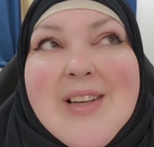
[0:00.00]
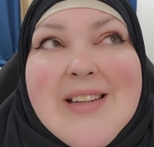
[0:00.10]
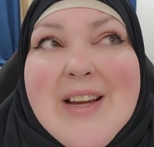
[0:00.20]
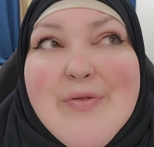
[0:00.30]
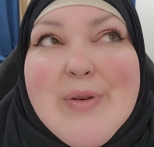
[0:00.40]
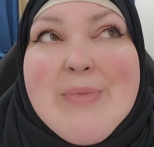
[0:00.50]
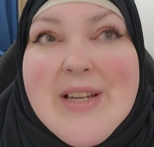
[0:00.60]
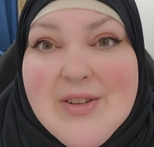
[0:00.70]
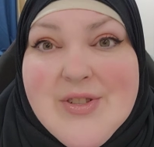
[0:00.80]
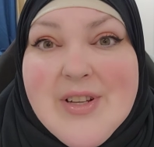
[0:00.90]
like from
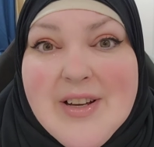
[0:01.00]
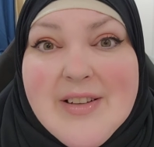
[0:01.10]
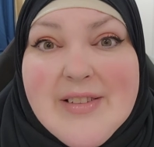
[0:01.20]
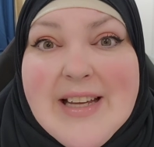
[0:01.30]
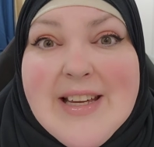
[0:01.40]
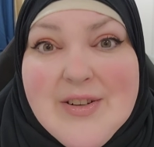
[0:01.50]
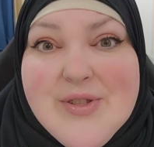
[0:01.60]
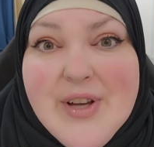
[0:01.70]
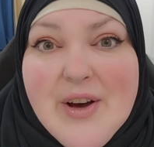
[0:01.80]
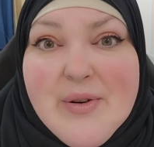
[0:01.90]
years, like
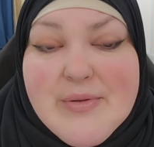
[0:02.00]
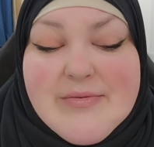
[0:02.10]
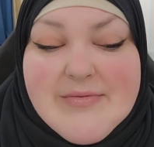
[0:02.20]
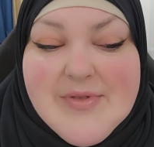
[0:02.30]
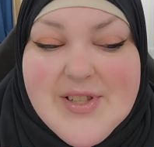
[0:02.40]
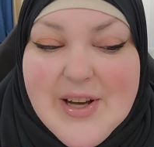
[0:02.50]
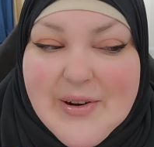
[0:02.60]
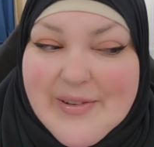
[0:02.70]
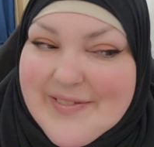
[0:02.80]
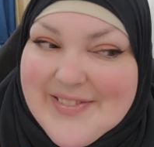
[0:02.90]
years ago.
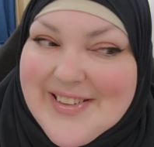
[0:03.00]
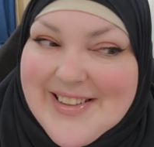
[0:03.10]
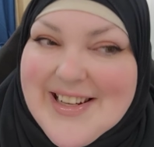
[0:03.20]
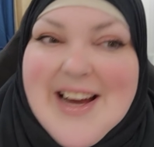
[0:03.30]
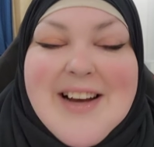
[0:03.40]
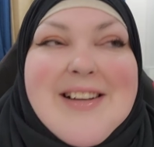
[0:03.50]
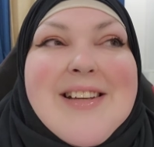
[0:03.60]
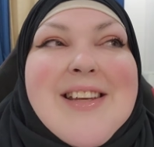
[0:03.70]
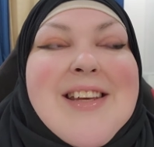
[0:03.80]
So yeah.